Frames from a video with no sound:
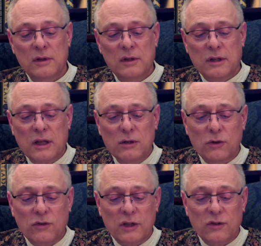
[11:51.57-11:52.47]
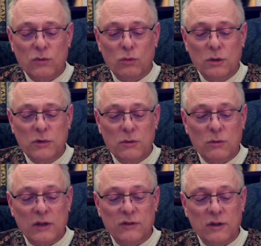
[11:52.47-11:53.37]
The countryside swarmed to the
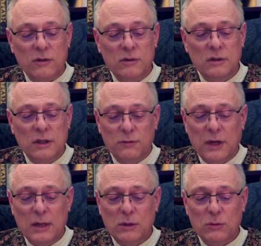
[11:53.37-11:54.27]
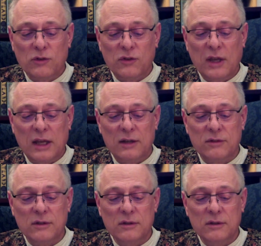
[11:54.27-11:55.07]
rescue, and the family were saved,